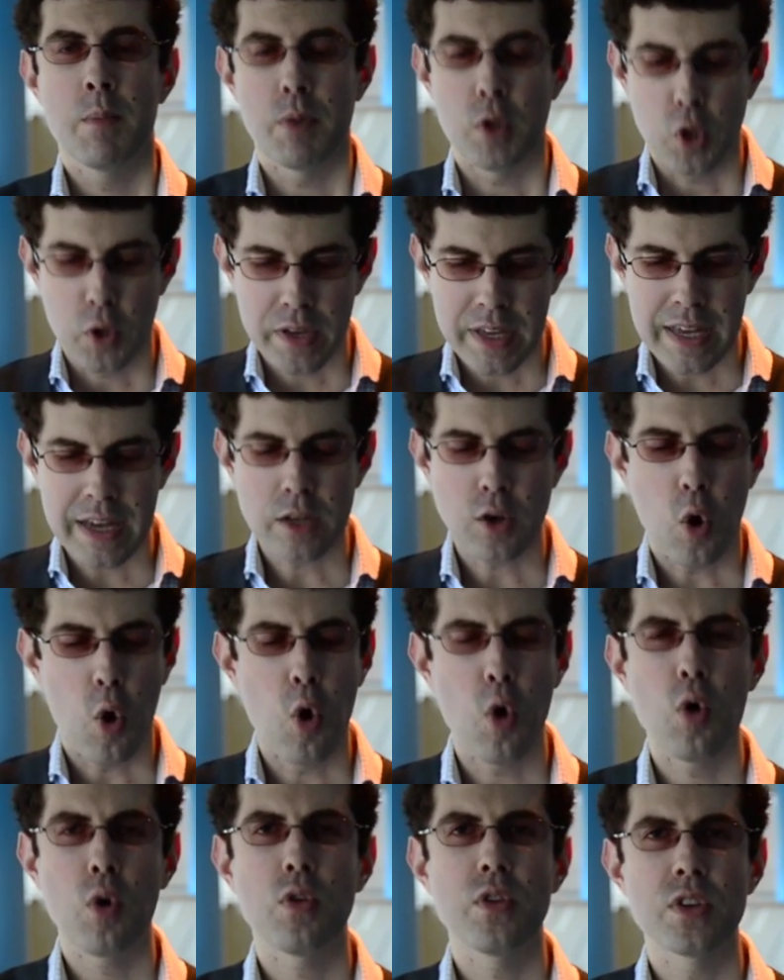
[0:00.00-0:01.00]
but looking at
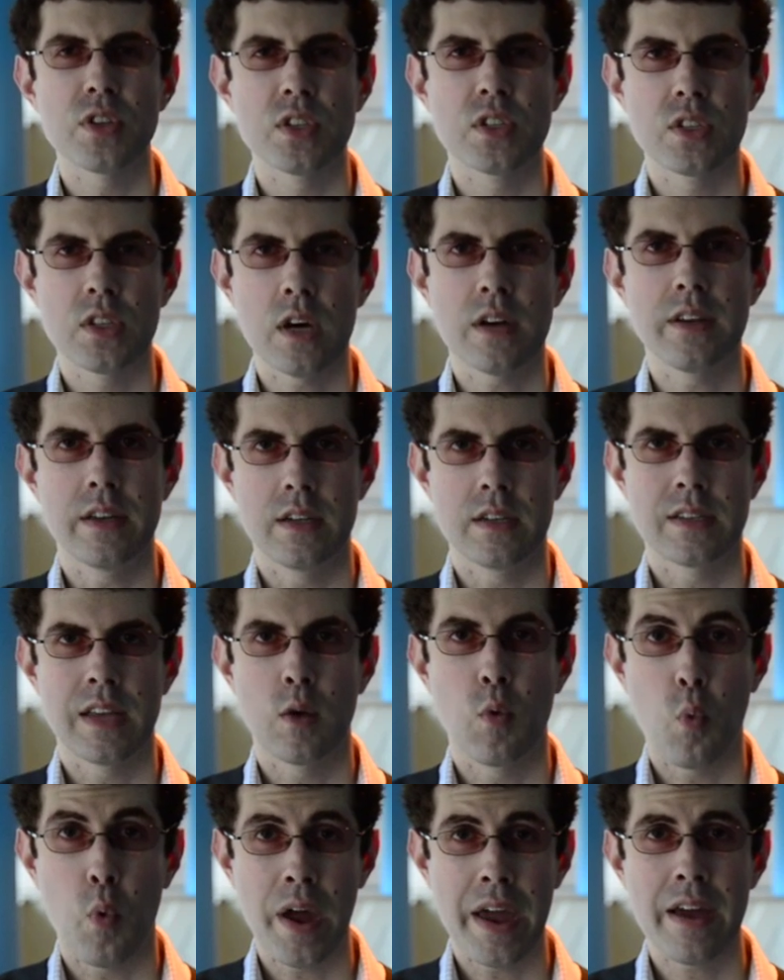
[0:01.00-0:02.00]
all the studies
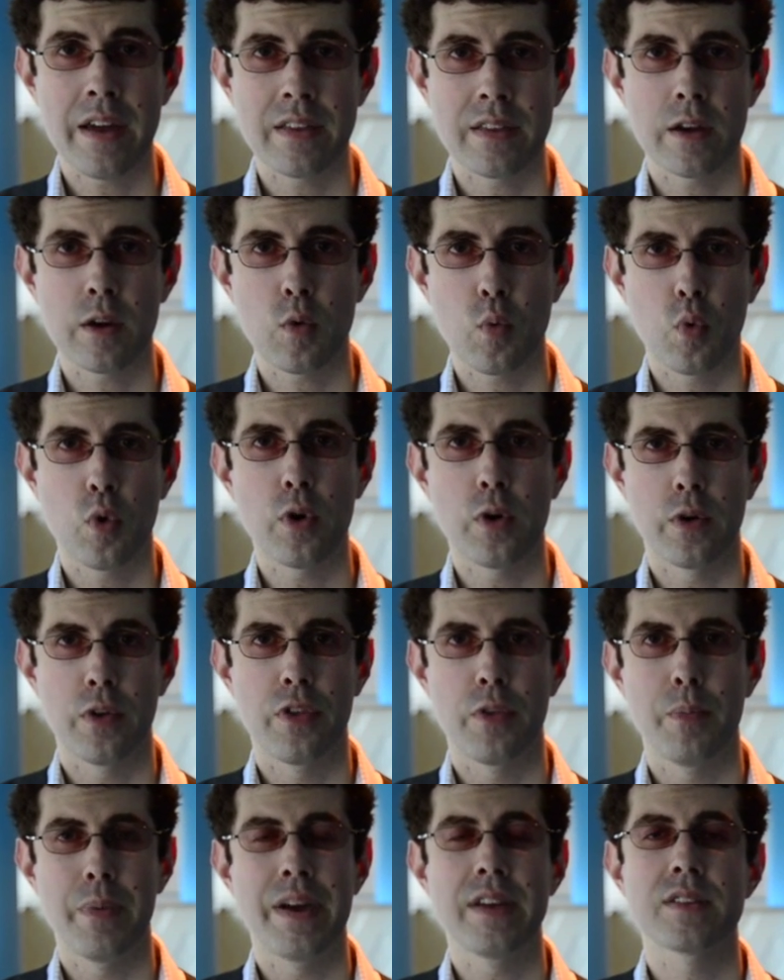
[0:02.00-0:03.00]
and weighing their
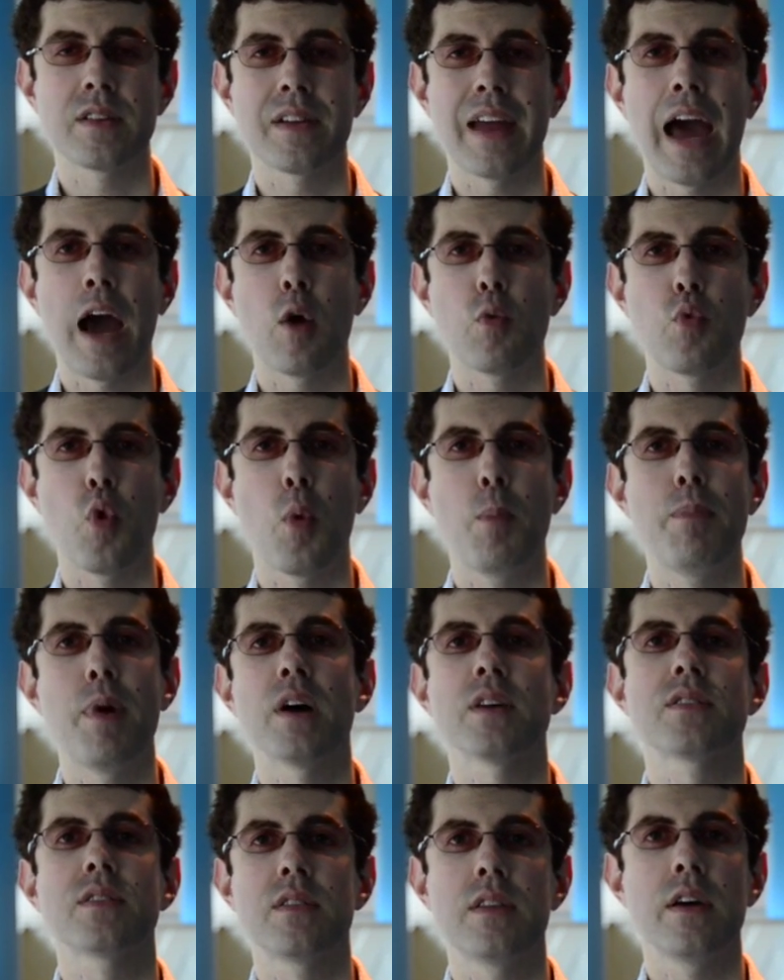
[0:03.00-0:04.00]
worth based on how
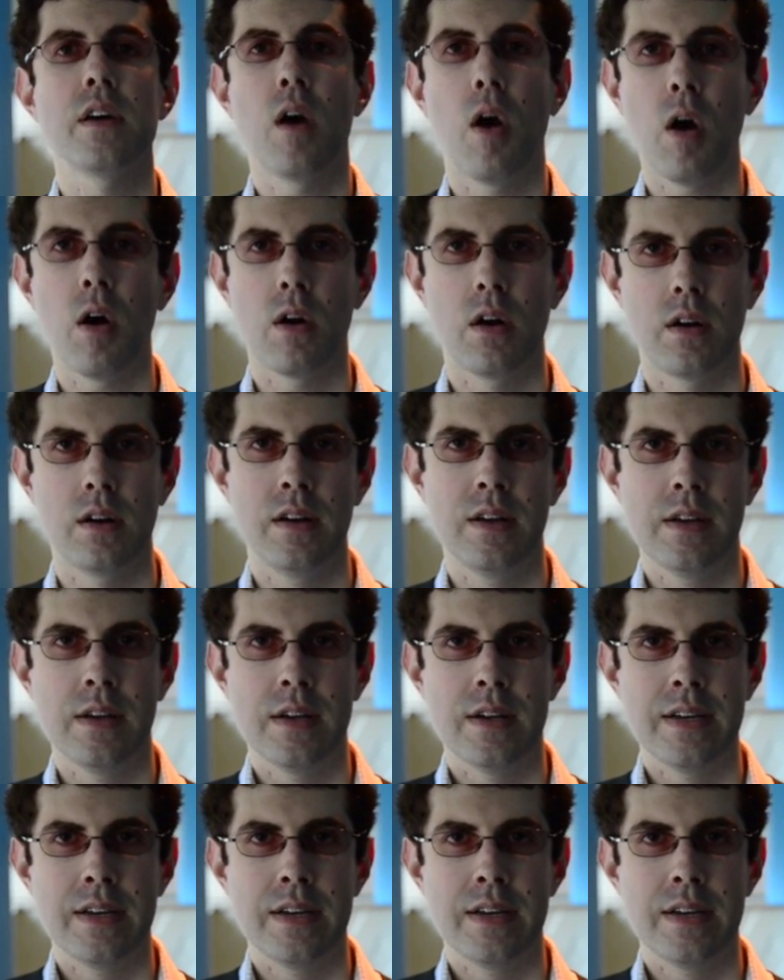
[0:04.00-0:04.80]
robust they are